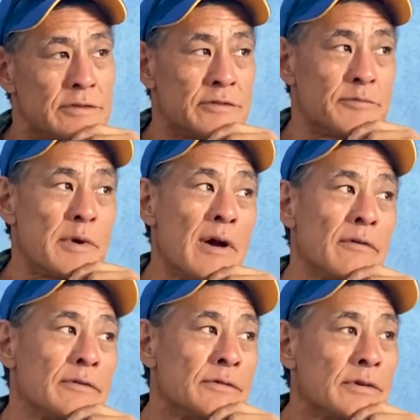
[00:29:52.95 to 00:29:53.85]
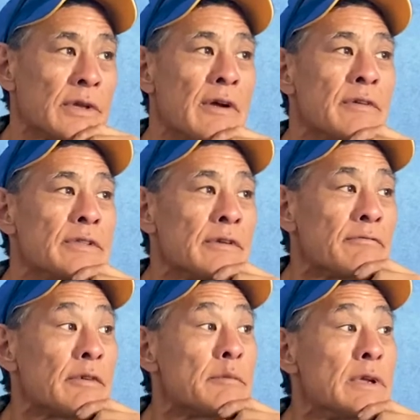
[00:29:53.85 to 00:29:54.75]
just about took everything
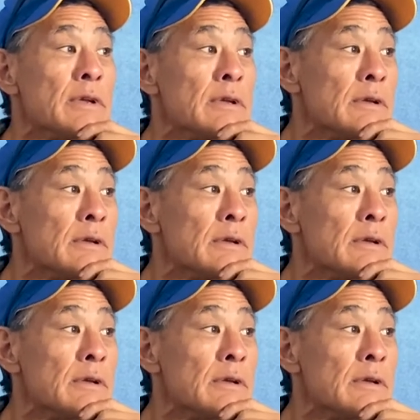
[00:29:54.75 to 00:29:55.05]
from me,